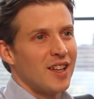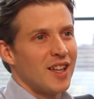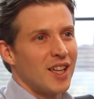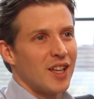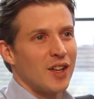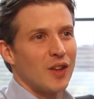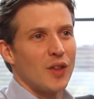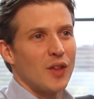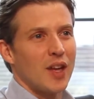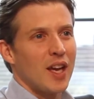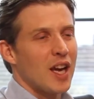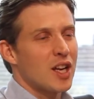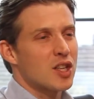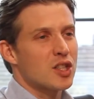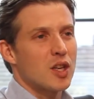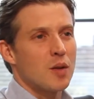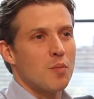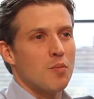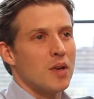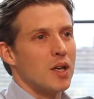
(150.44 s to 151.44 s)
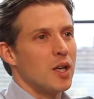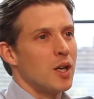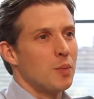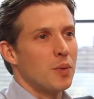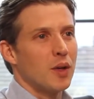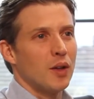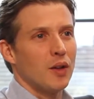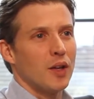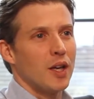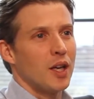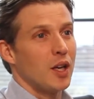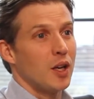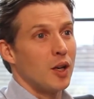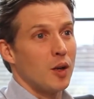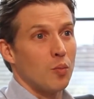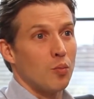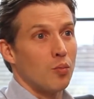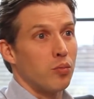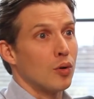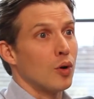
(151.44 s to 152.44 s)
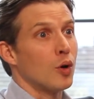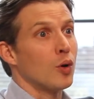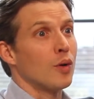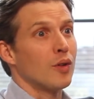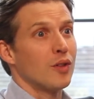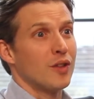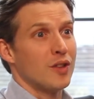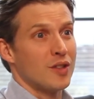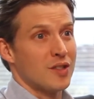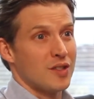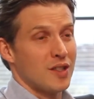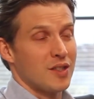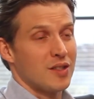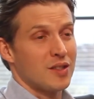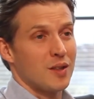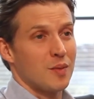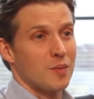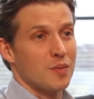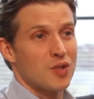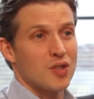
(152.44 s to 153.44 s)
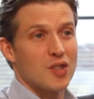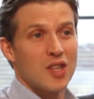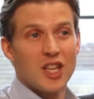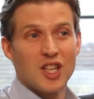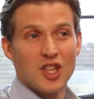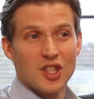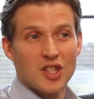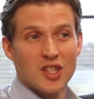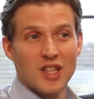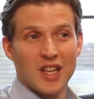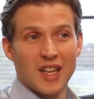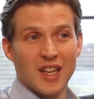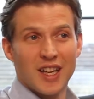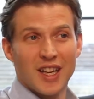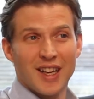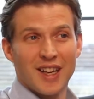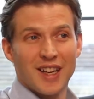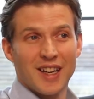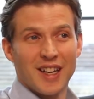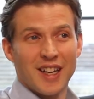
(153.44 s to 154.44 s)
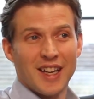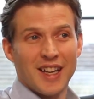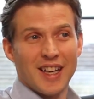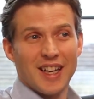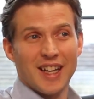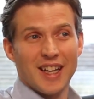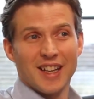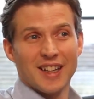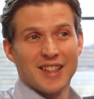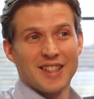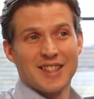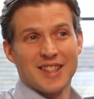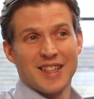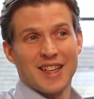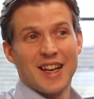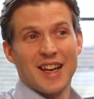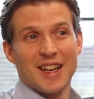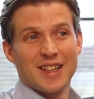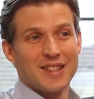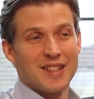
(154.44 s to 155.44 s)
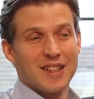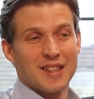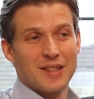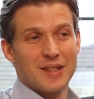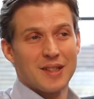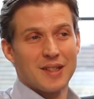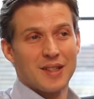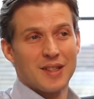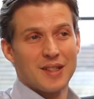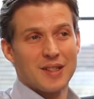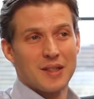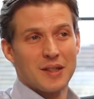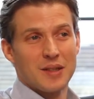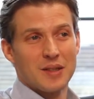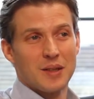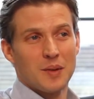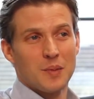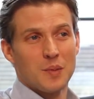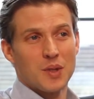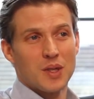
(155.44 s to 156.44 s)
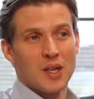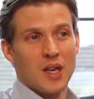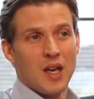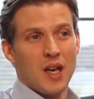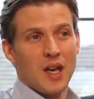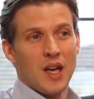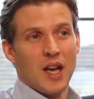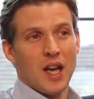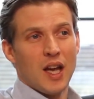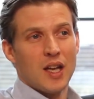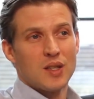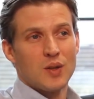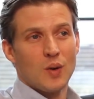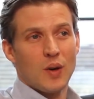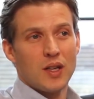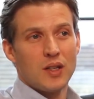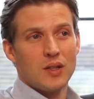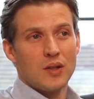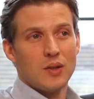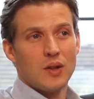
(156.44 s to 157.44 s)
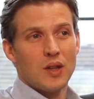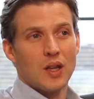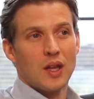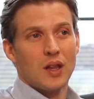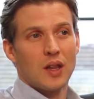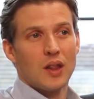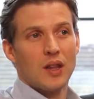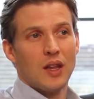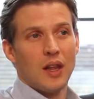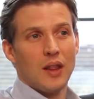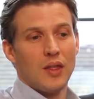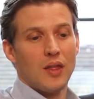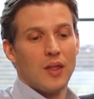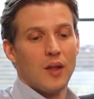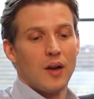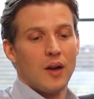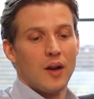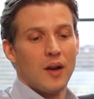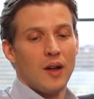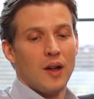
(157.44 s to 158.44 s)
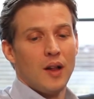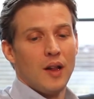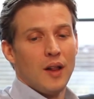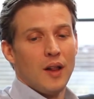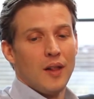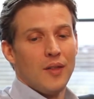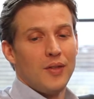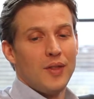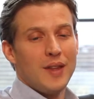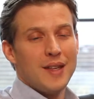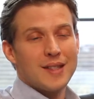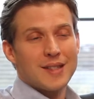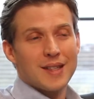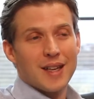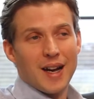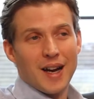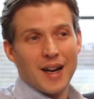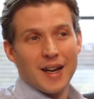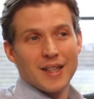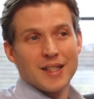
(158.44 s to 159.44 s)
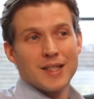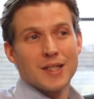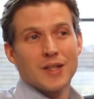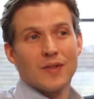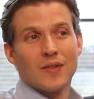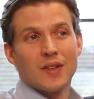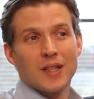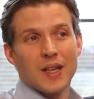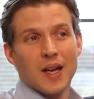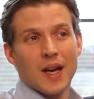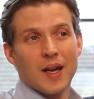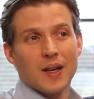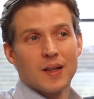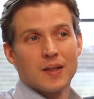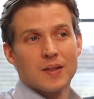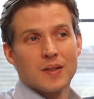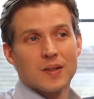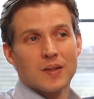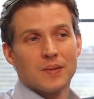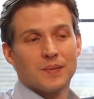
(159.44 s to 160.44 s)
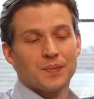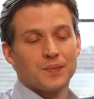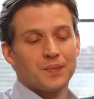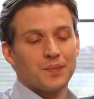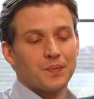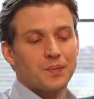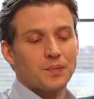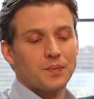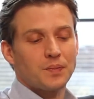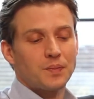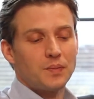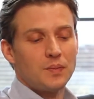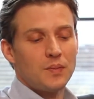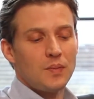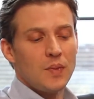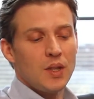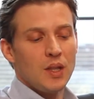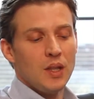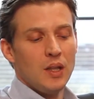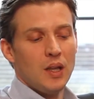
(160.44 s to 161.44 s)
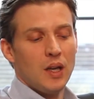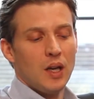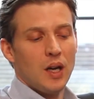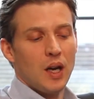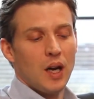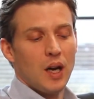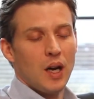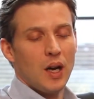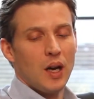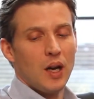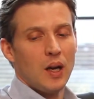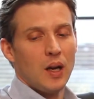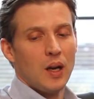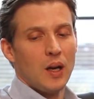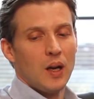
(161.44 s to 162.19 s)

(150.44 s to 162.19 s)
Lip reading: You know, they actually manipulated and broke the systems. They just didn't get illicit access to the systems. And so I do think that these kinds of attacks, I